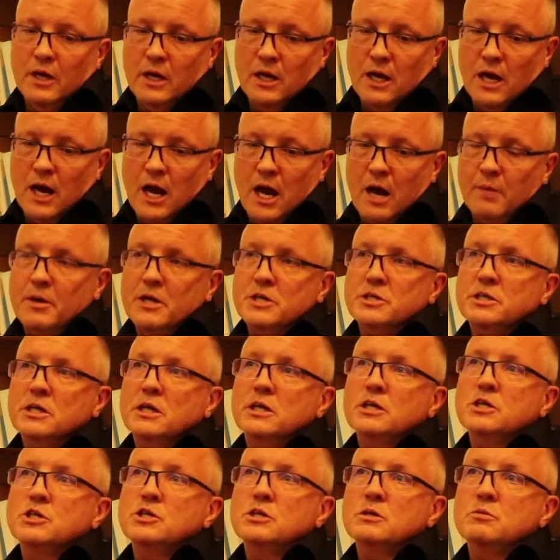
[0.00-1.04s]
how much
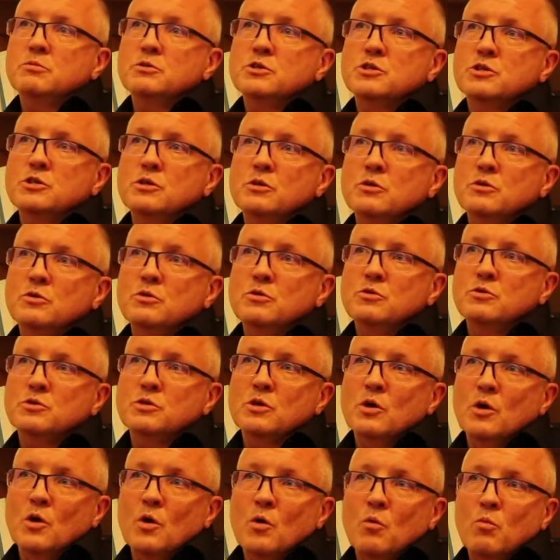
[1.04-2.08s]
energy was used,
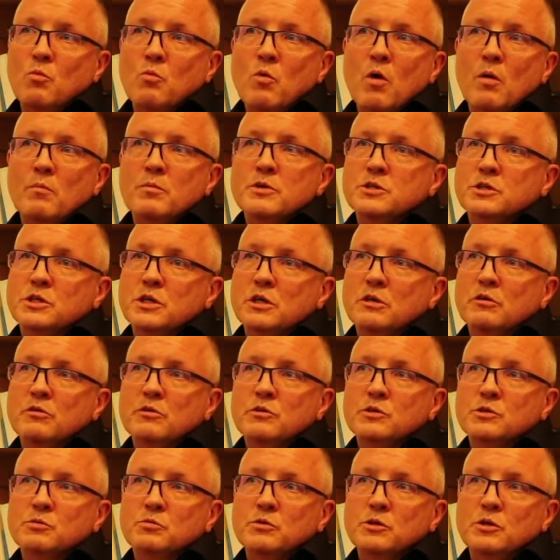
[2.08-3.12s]
what
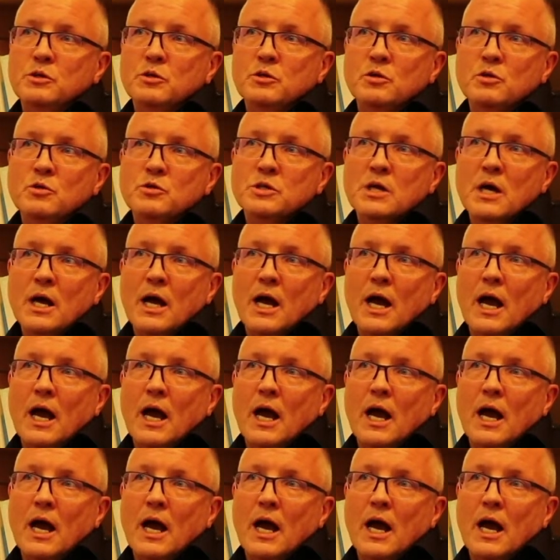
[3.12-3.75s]
materials were used,